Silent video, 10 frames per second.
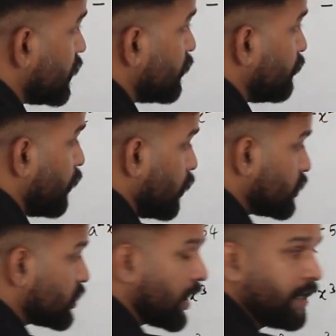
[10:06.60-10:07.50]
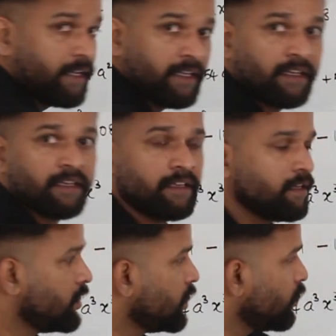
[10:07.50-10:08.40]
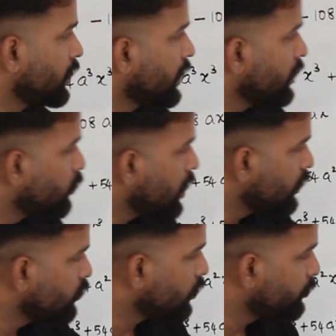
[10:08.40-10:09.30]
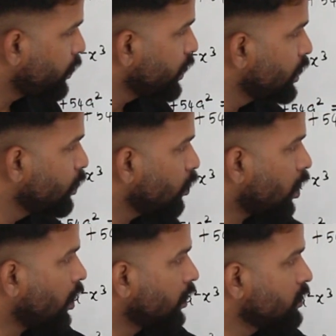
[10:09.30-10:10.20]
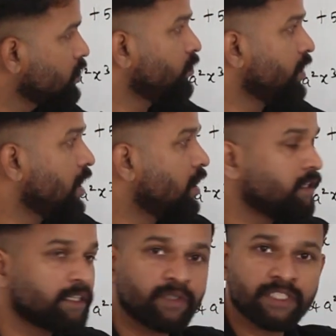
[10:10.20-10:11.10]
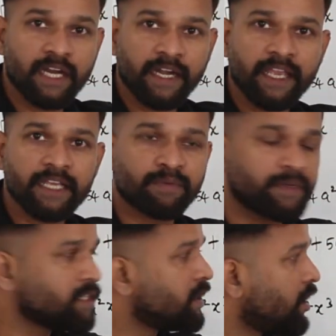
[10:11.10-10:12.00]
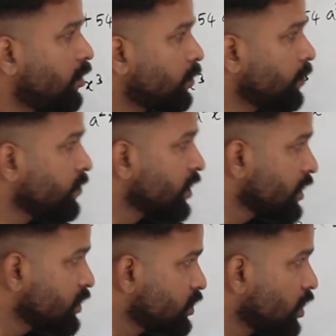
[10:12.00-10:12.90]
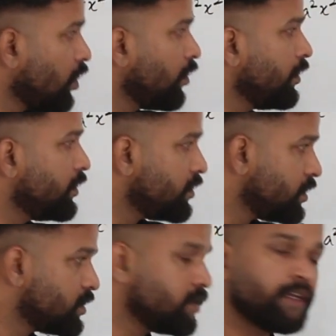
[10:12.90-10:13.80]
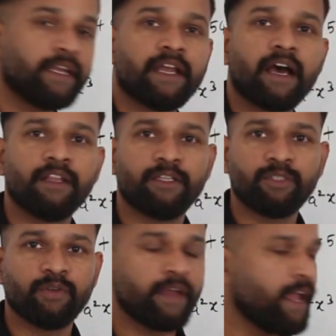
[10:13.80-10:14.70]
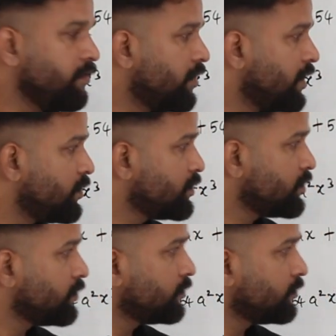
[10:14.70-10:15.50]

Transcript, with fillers: term both sides you will get the value of PQR. So we got the quadratic expression now. Solve this, you get other two A values.